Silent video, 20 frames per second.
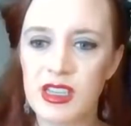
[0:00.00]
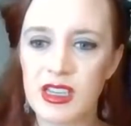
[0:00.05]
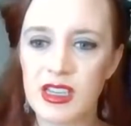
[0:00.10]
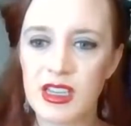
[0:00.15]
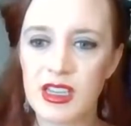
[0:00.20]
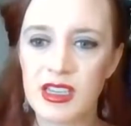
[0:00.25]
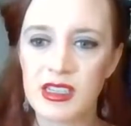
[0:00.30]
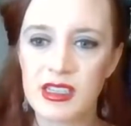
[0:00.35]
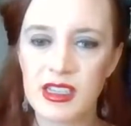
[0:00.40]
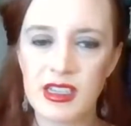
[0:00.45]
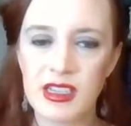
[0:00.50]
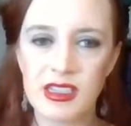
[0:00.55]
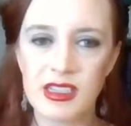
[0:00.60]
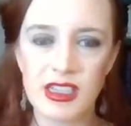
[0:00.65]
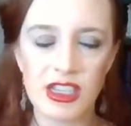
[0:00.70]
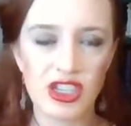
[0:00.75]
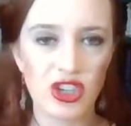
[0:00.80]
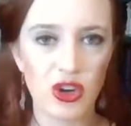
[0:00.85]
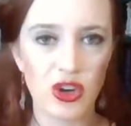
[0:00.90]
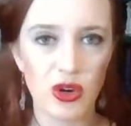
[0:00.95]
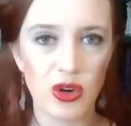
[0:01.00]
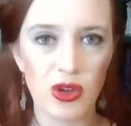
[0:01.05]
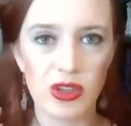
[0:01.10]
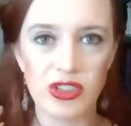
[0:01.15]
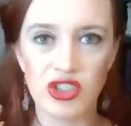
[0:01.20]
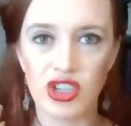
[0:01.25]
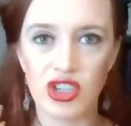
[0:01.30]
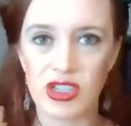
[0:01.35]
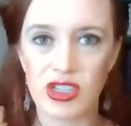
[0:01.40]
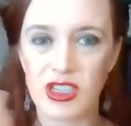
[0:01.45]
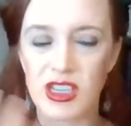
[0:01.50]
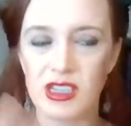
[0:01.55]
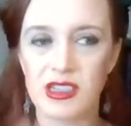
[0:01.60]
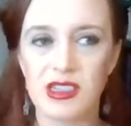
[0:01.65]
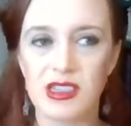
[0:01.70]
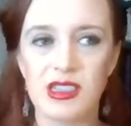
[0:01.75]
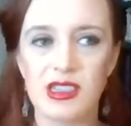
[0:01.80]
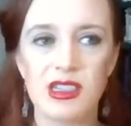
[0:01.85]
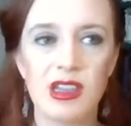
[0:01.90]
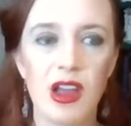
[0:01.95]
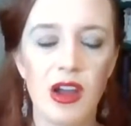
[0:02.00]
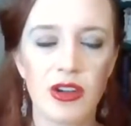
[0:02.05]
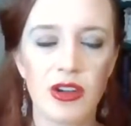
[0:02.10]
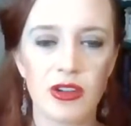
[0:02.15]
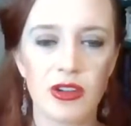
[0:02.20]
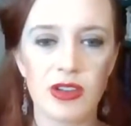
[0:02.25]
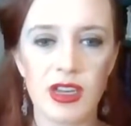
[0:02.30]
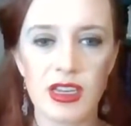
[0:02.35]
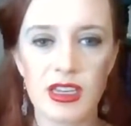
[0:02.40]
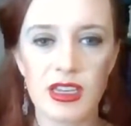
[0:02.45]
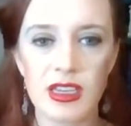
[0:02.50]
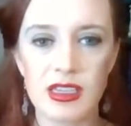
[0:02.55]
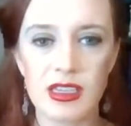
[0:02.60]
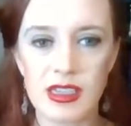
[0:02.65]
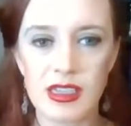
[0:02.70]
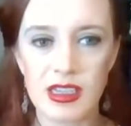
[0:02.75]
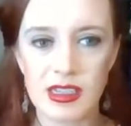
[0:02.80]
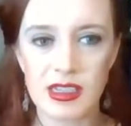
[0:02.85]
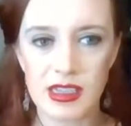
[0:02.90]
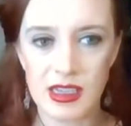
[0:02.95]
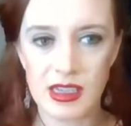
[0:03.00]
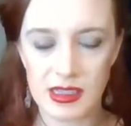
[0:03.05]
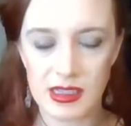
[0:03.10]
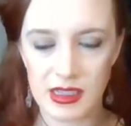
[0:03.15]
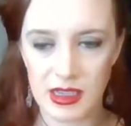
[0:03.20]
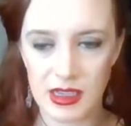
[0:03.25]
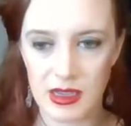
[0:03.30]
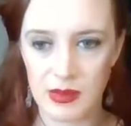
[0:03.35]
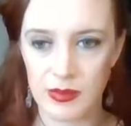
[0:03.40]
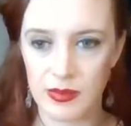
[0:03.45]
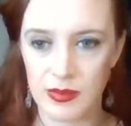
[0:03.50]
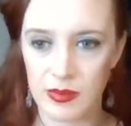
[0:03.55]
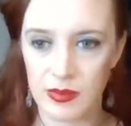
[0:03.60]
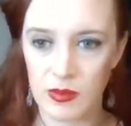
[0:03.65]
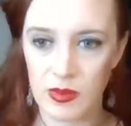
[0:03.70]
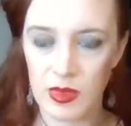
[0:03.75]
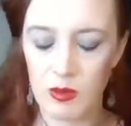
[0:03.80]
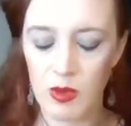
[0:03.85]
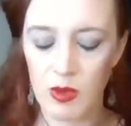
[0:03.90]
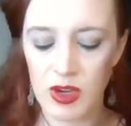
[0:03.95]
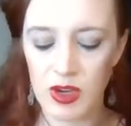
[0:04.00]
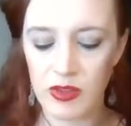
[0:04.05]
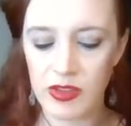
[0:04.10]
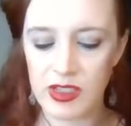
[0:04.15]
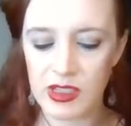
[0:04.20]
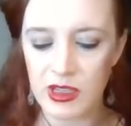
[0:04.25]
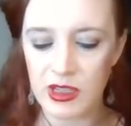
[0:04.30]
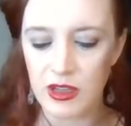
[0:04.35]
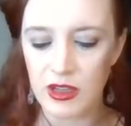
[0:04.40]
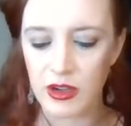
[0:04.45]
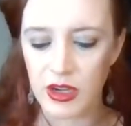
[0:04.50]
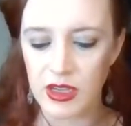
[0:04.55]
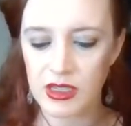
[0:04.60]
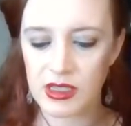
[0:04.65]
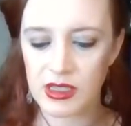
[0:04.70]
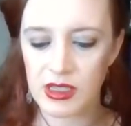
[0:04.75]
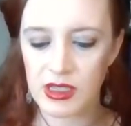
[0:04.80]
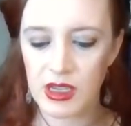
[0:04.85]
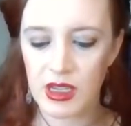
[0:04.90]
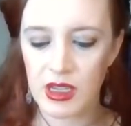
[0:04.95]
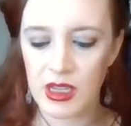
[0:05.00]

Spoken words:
and he sees these girls just get slaughtered, and he sees his one of his clerks,